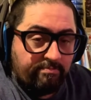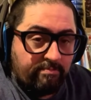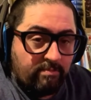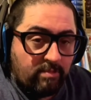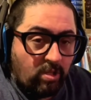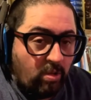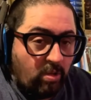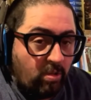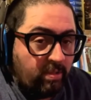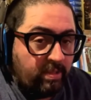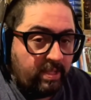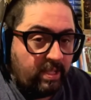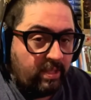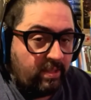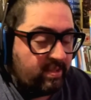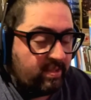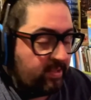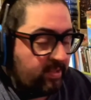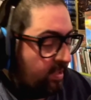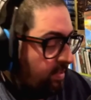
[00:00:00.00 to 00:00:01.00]
All the other
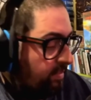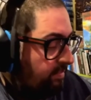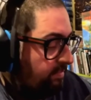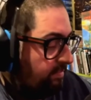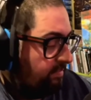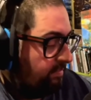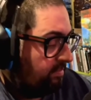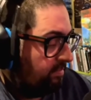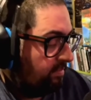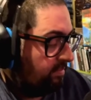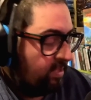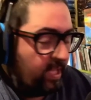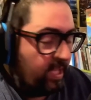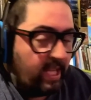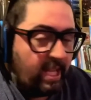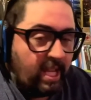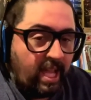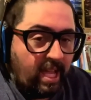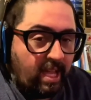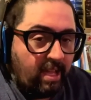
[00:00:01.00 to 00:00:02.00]
stuff, they
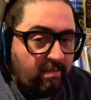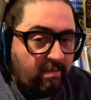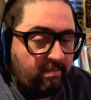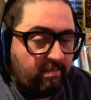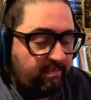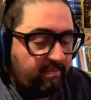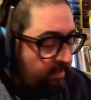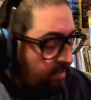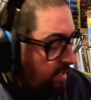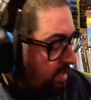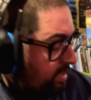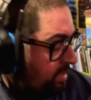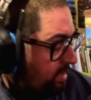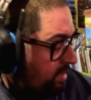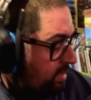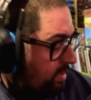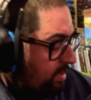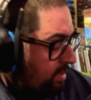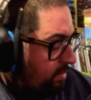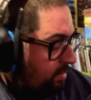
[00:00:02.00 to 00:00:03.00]
have
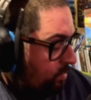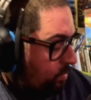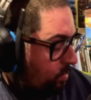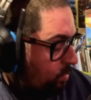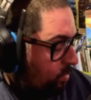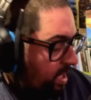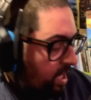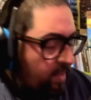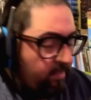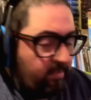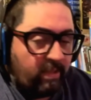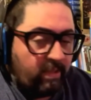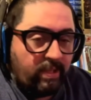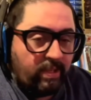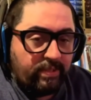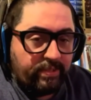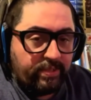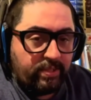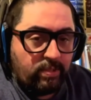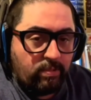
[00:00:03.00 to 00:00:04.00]
whatever
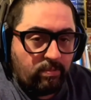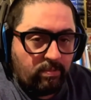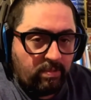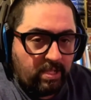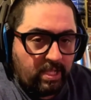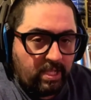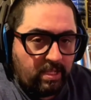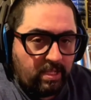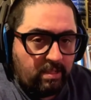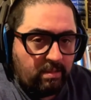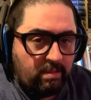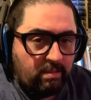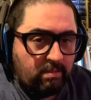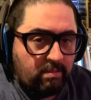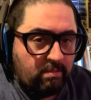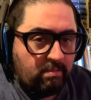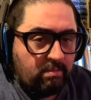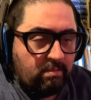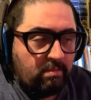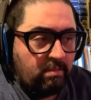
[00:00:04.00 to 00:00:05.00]
else you need
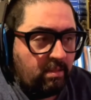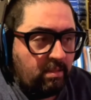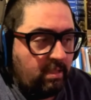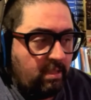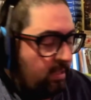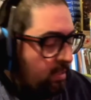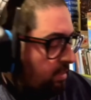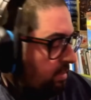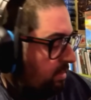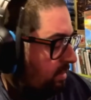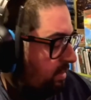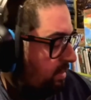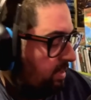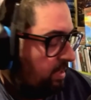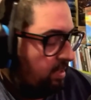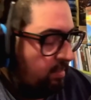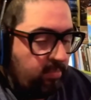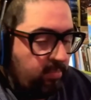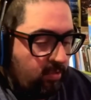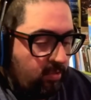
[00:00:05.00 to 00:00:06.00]
in the
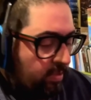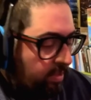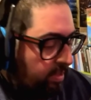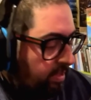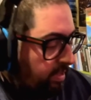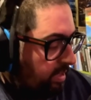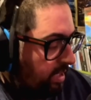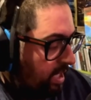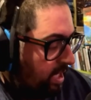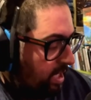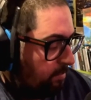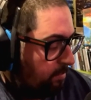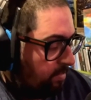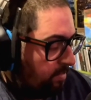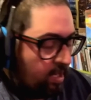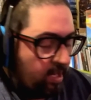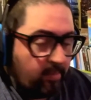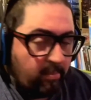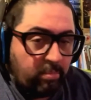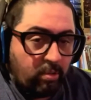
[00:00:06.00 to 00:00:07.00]
board game
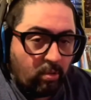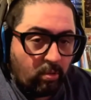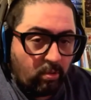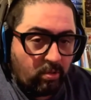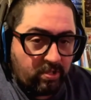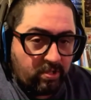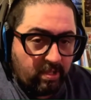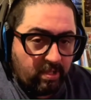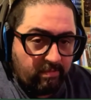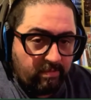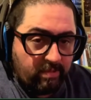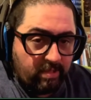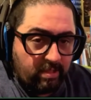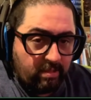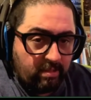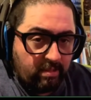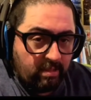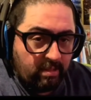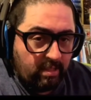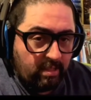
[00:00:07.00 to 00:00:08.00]
kind of portion of it,
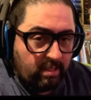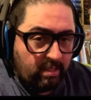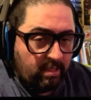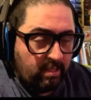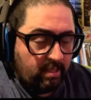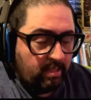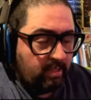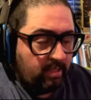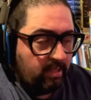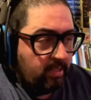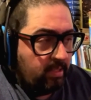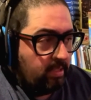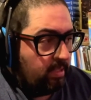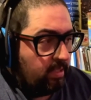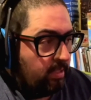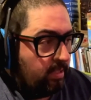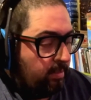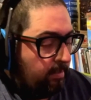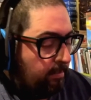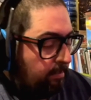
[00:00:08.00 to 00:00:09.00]

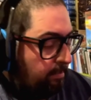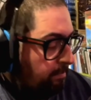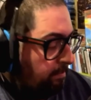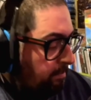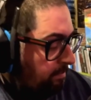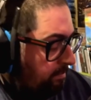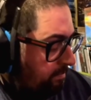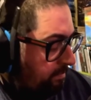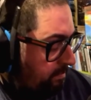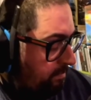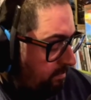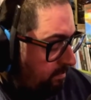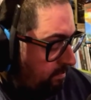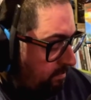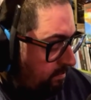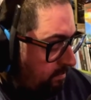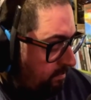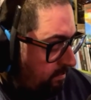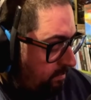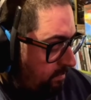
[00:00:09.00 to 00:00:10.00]

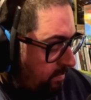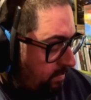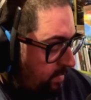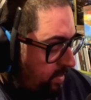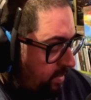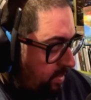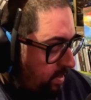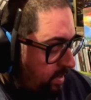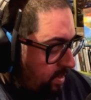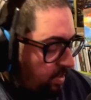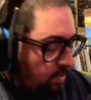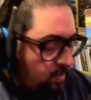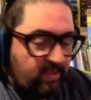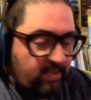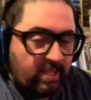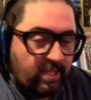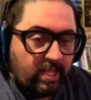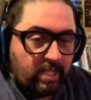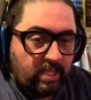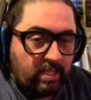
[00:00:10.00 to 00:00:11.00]
to use
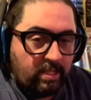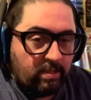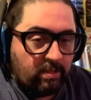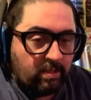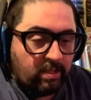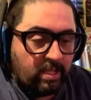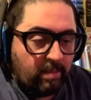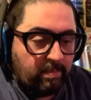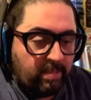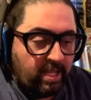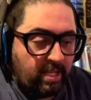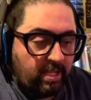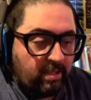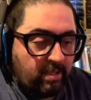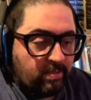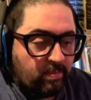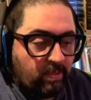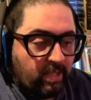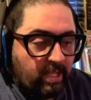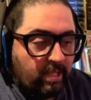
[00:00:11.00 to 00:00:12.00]
that in your campaign
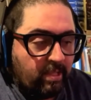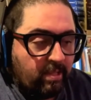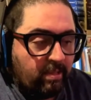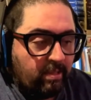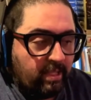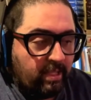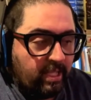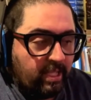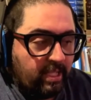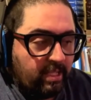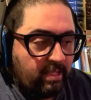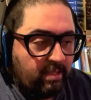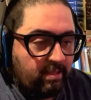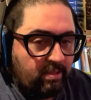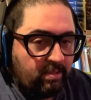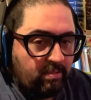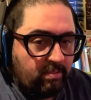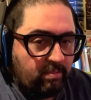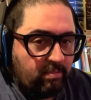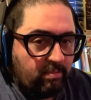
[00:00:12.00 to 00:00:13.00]
as well, and
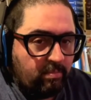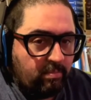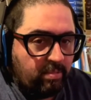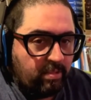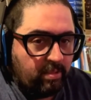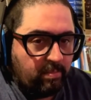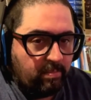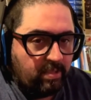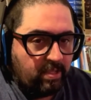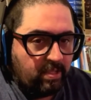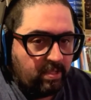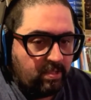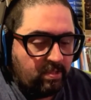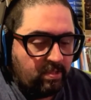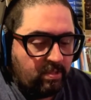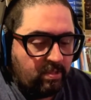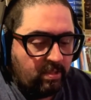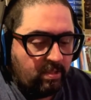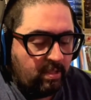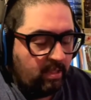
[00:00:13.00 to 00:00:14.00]
to pretty much